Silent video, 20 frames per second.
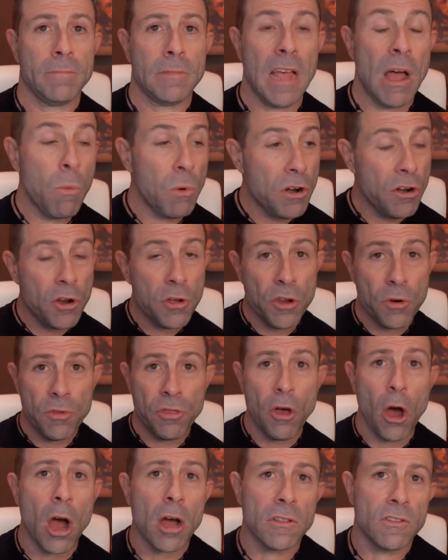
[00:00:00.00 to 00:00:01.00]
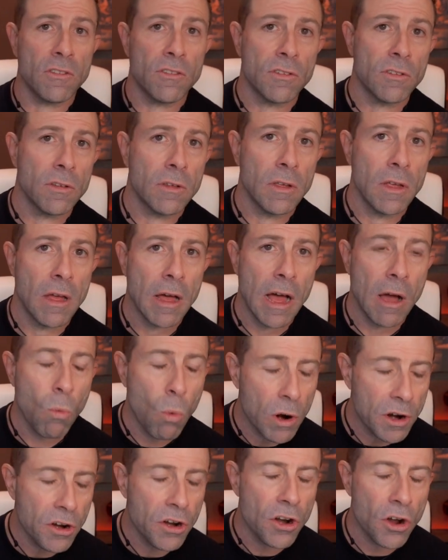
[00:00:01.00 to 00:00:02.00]
I want to know your thoughts. I
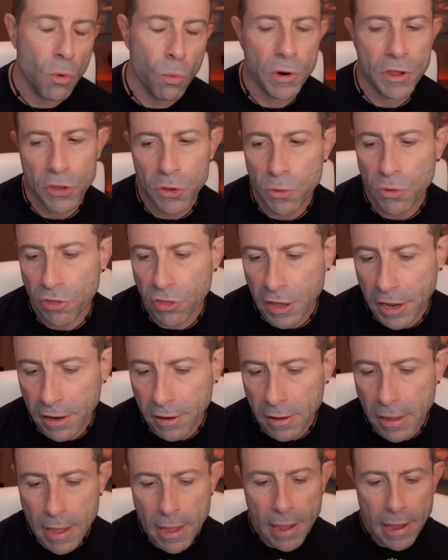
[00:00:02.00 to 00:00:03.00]
want to know what you think.